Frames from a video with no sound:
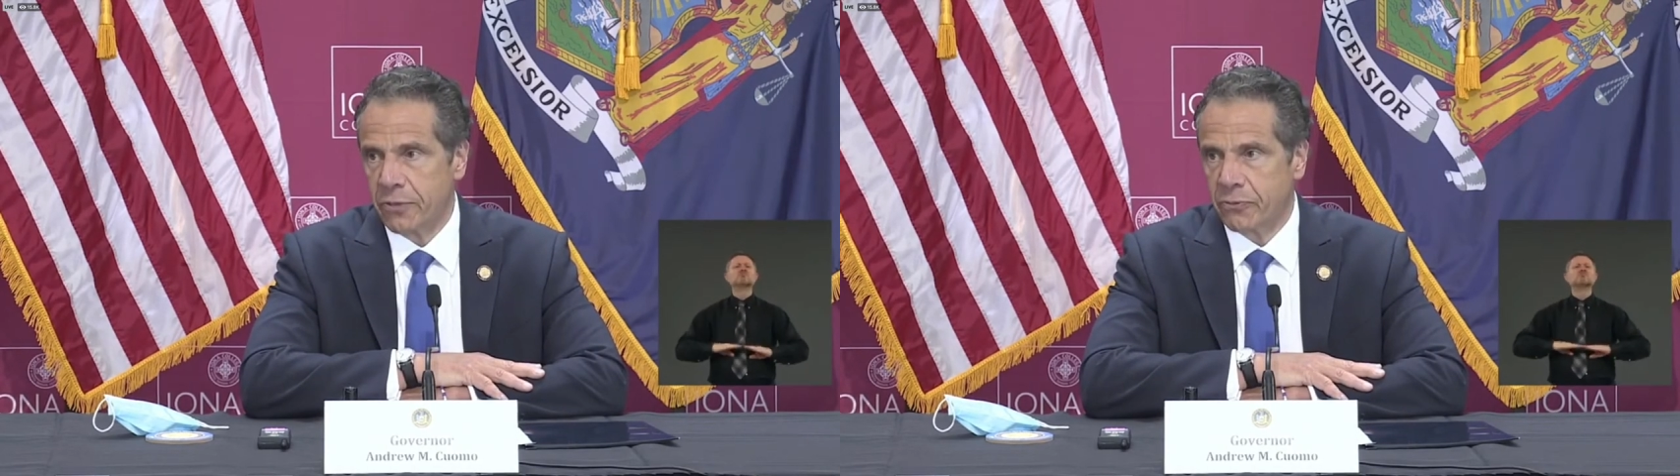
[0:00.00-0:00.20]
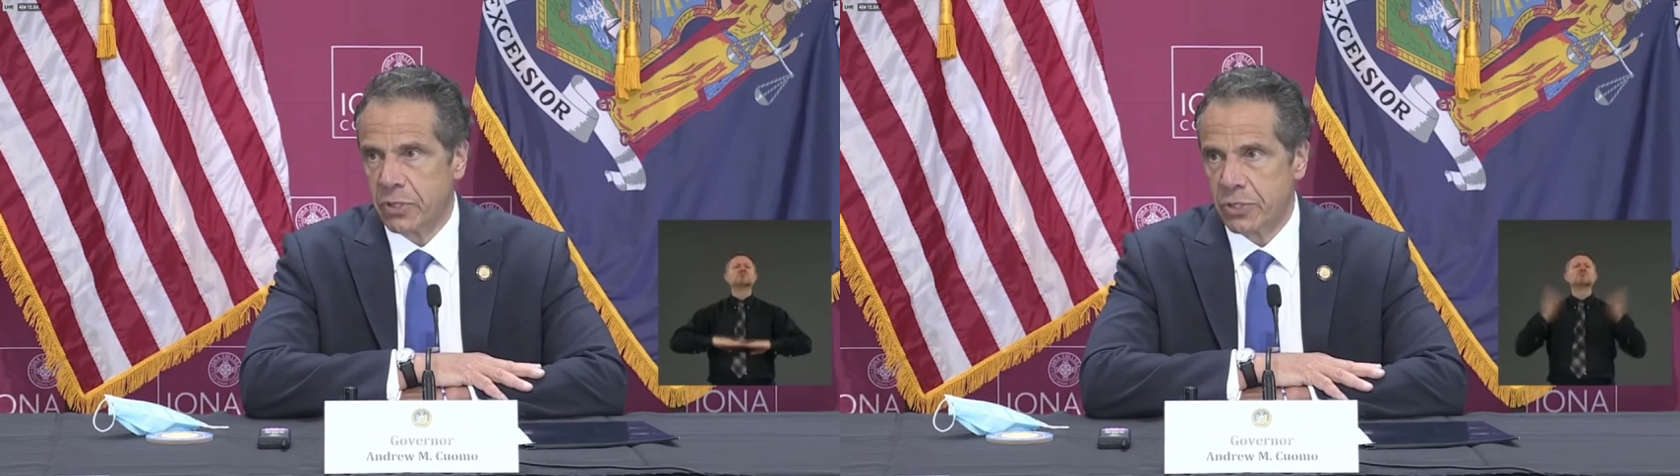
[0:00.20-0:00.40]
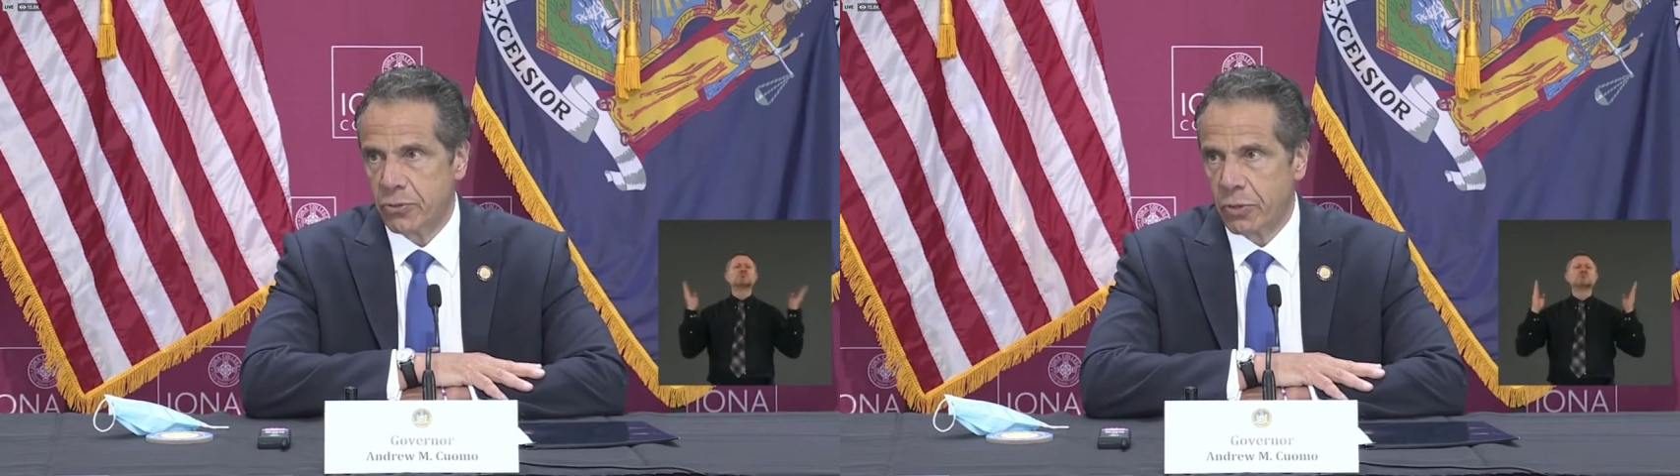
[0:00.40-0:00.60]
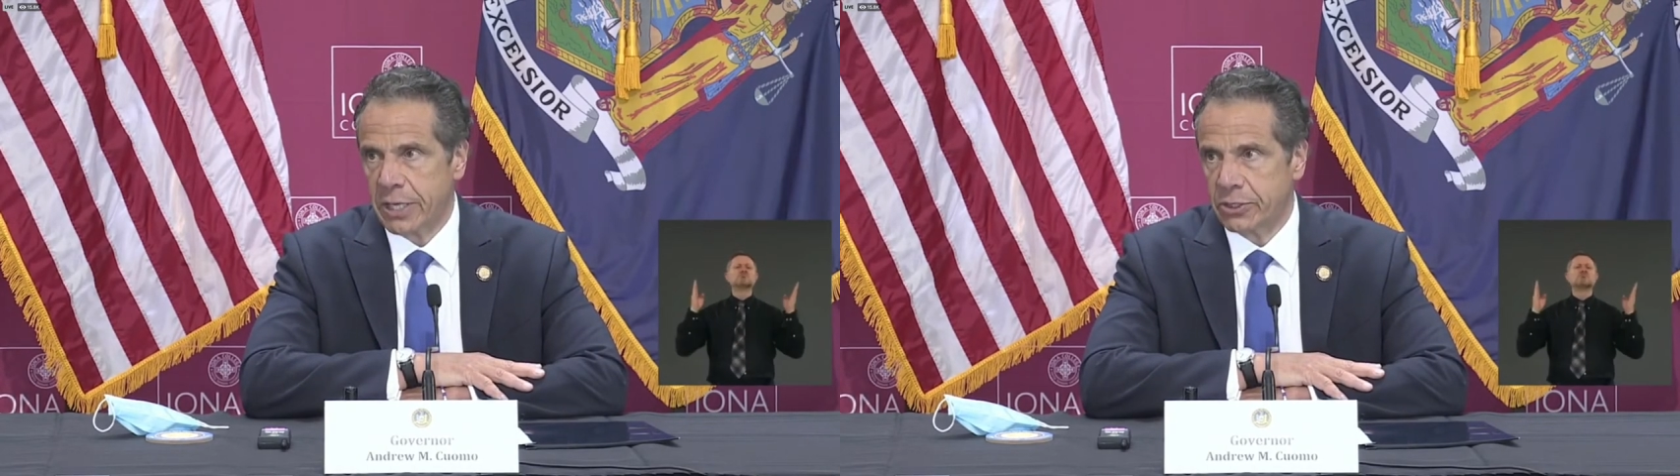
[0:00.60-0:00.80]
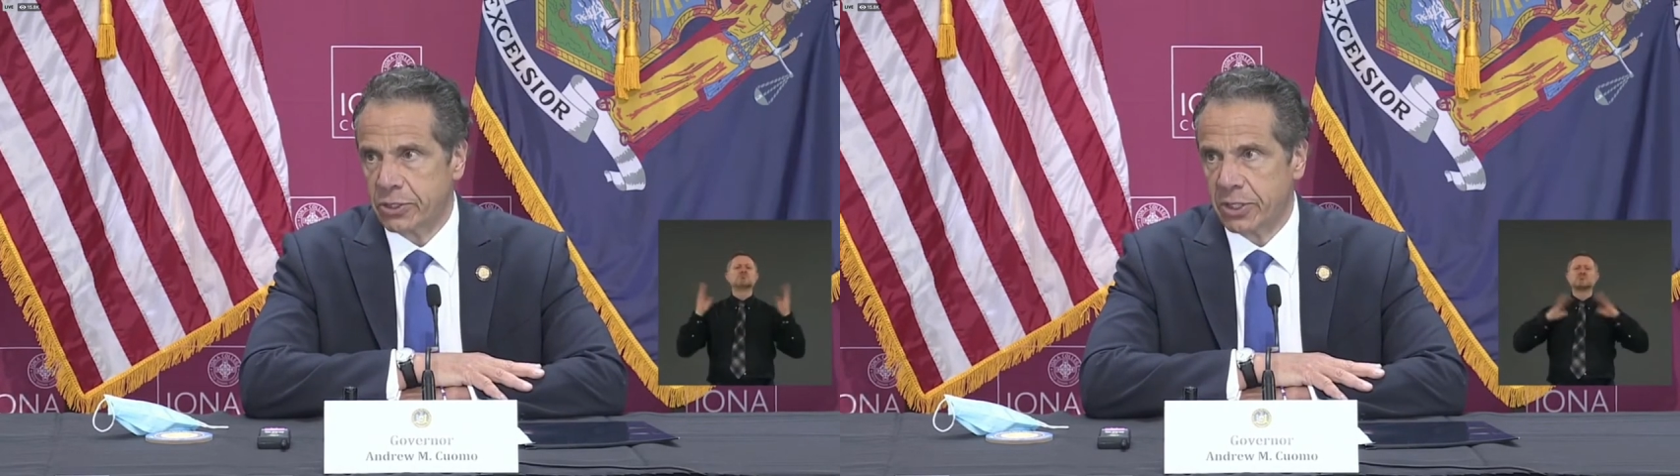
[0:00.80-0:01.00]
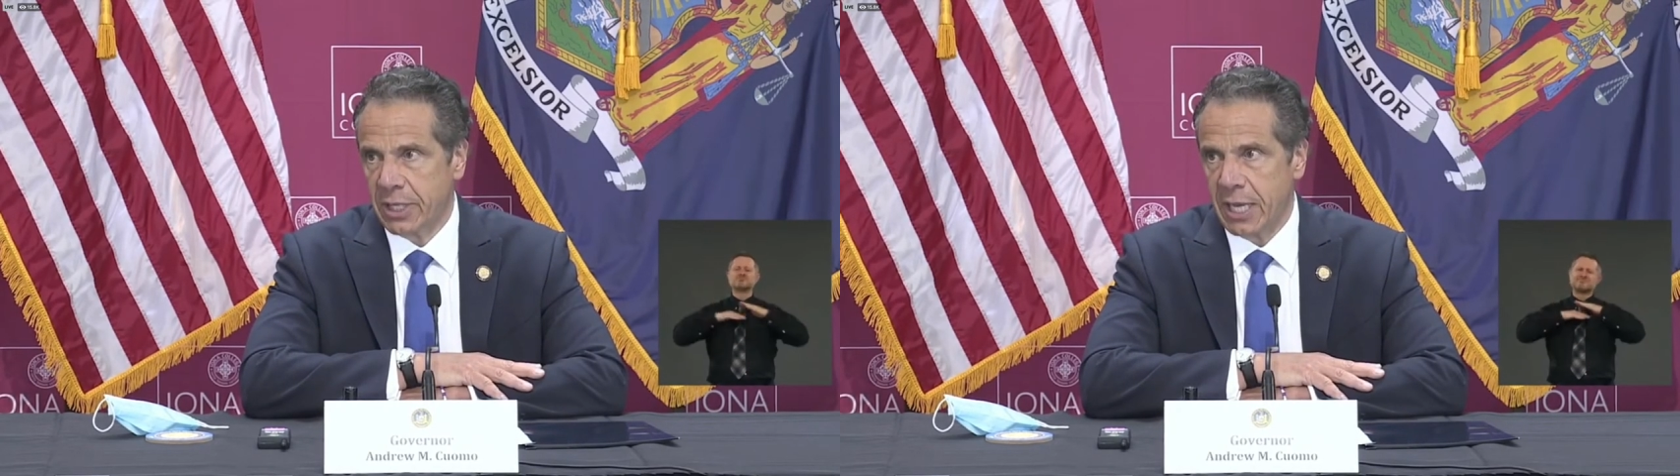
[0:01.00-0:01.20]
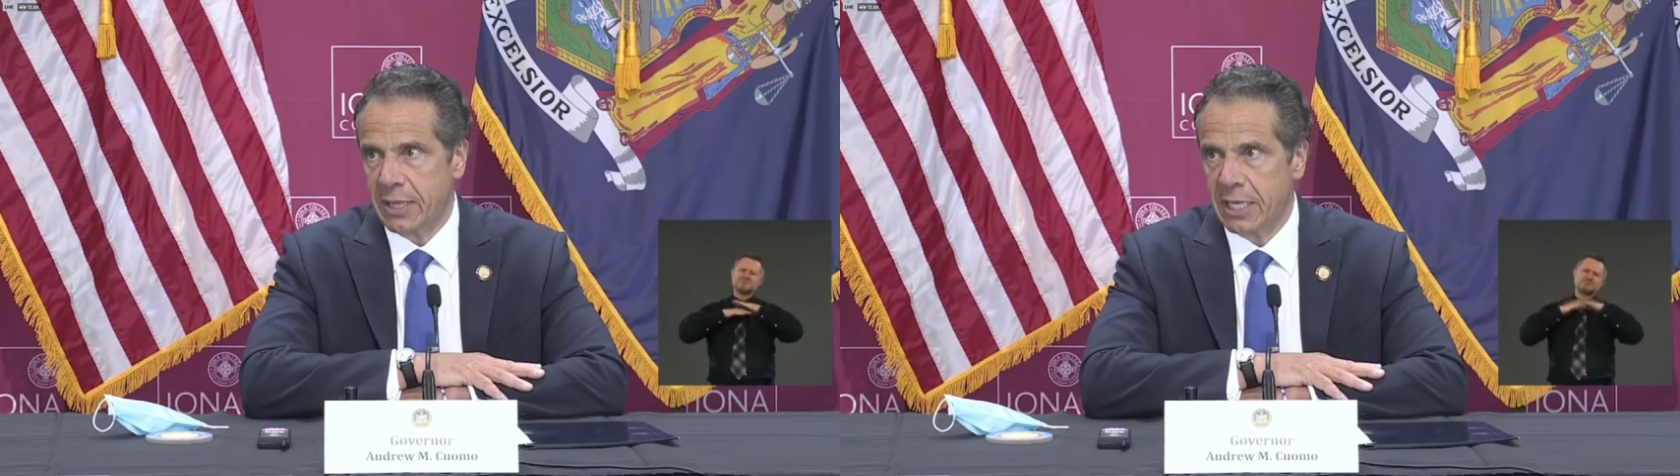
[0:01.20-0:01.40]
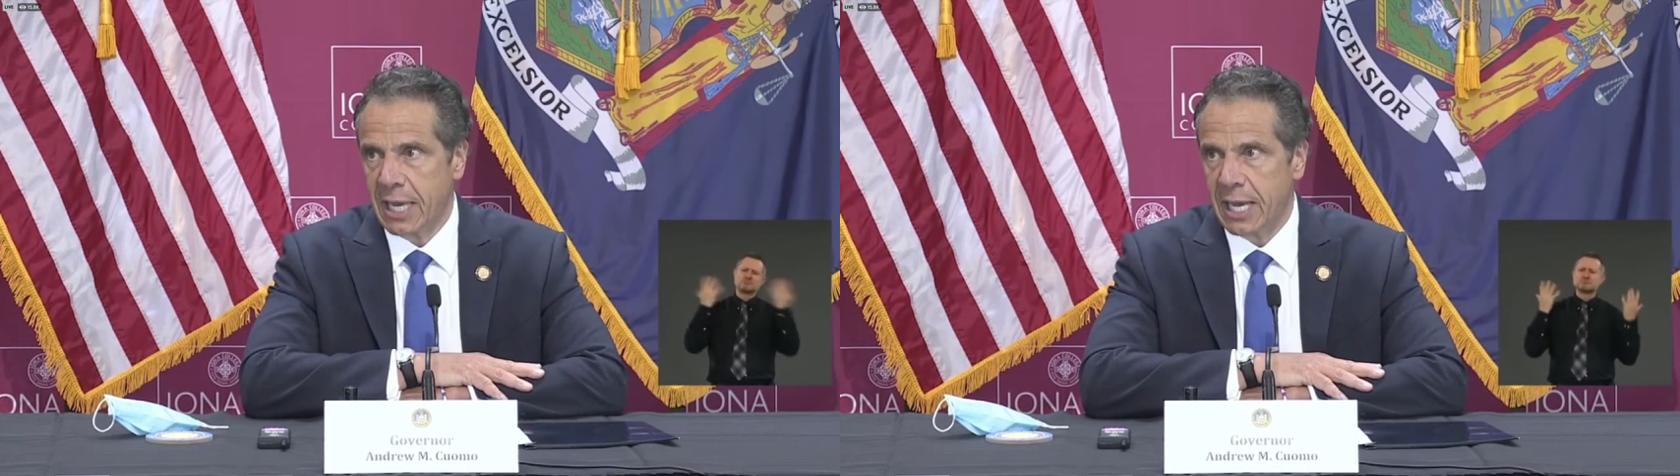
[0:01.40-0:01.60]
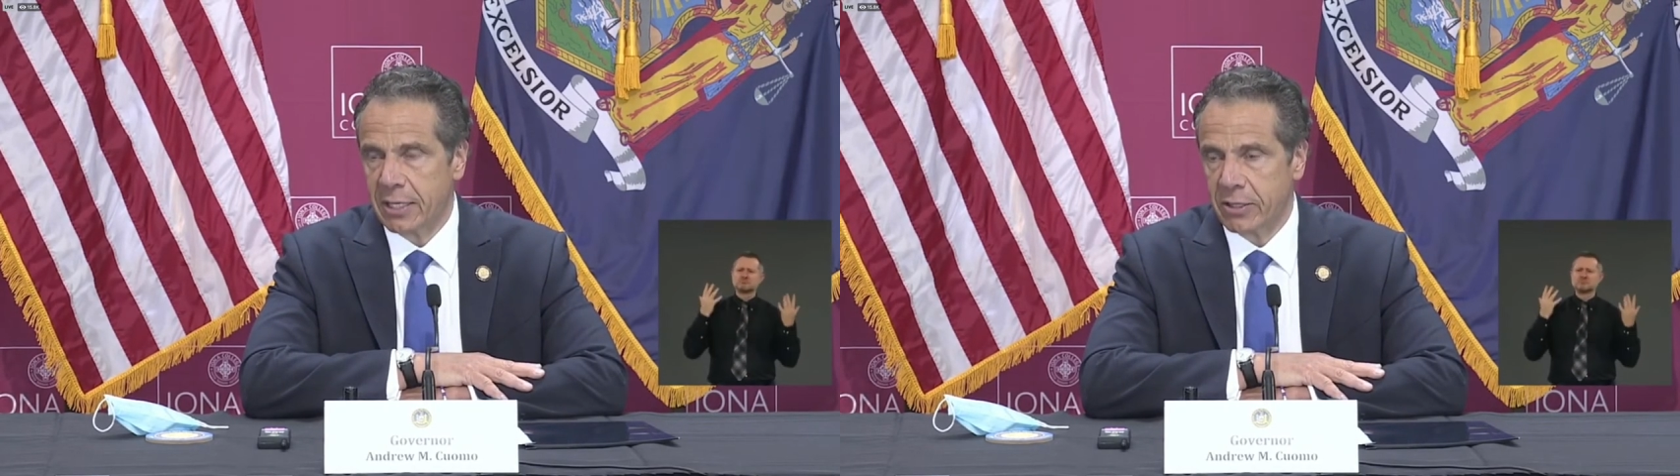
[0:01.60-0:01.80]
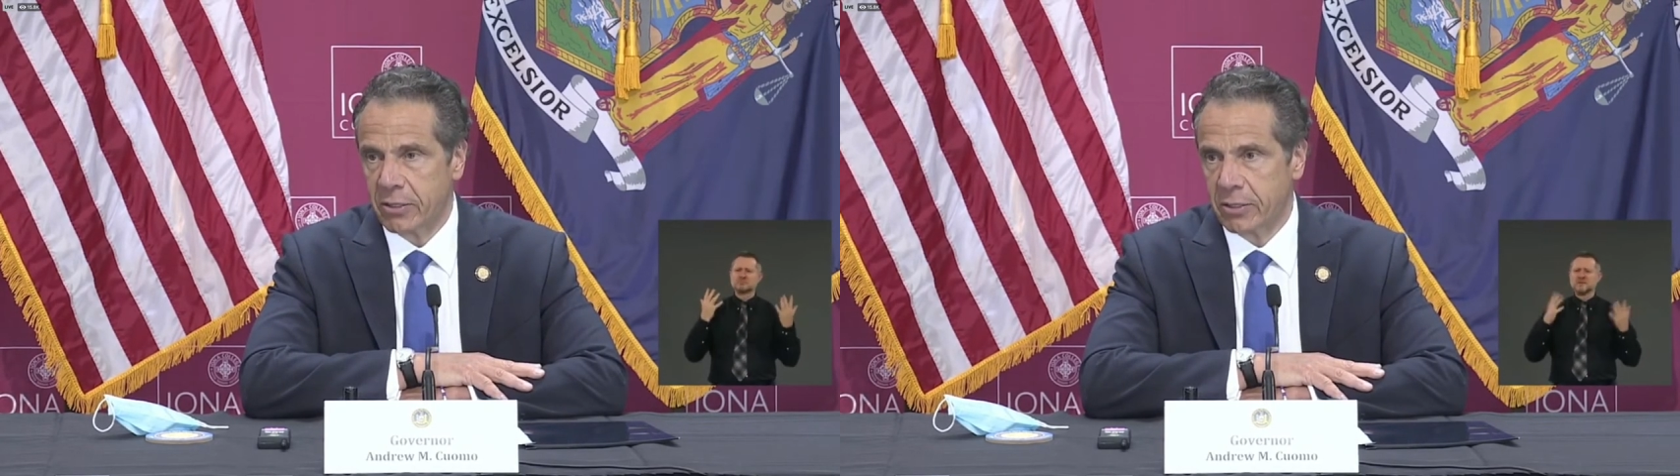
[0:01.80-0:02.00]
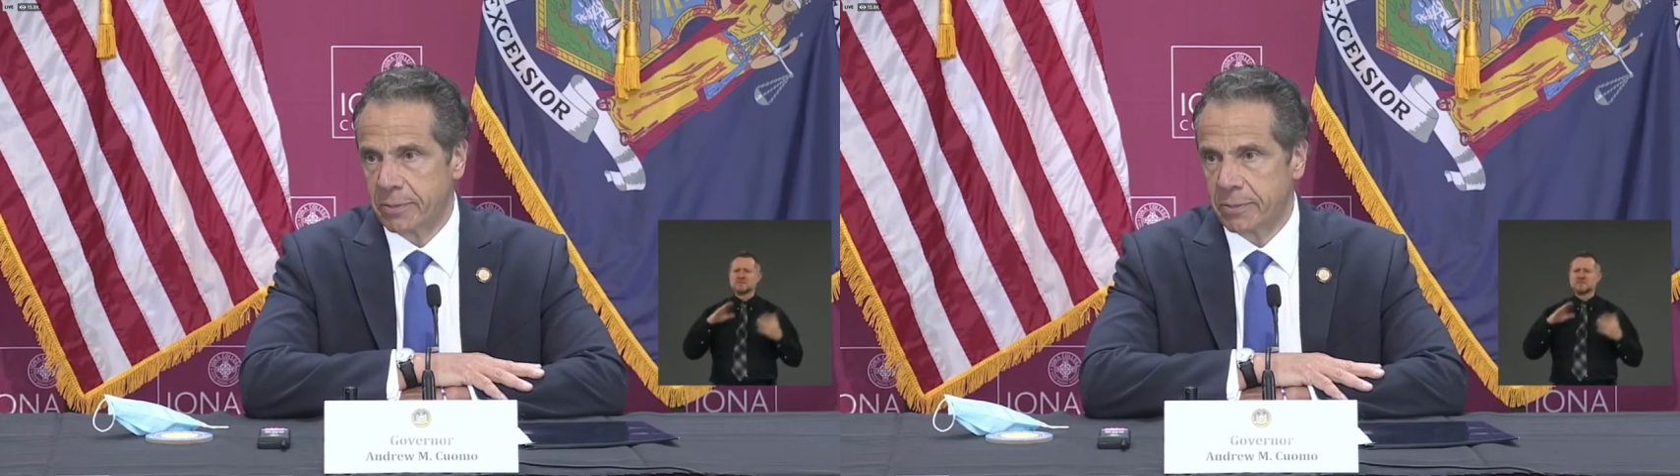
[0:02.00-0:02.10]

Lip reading: frustration and the anger.